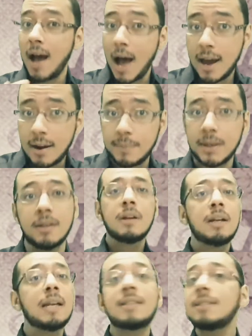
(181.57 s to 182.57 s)
Arabic.
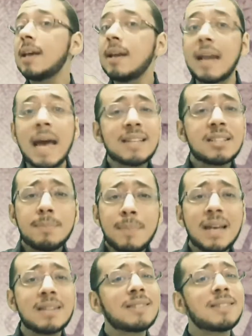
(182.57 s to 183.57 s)
Let's say in
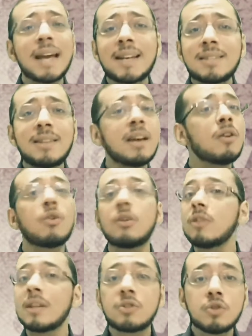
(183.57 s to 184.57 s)
SMS, texting, or
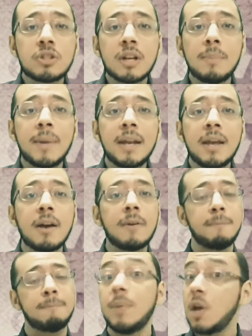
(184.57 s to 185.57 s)
on the social
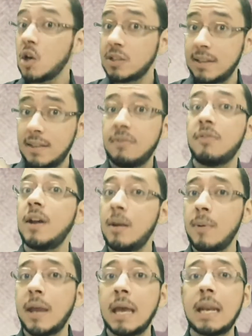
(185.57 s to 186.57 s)
media, because in the
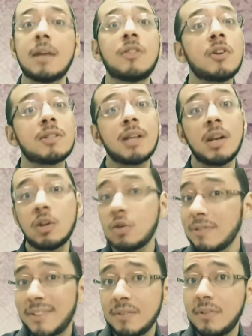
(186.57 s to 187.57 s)
very beginning there is a lot
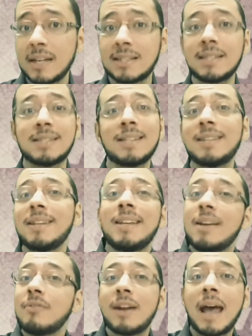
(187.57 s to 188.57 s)
of devices didn't
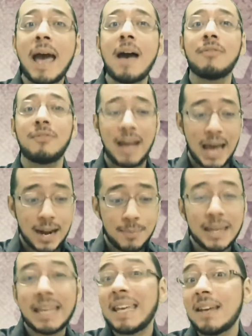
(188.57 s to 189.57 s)
even have
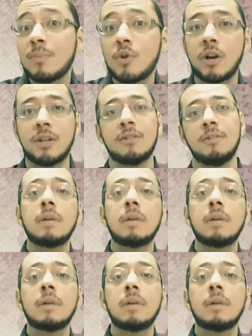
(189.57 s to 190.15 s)
Arabic keyboard.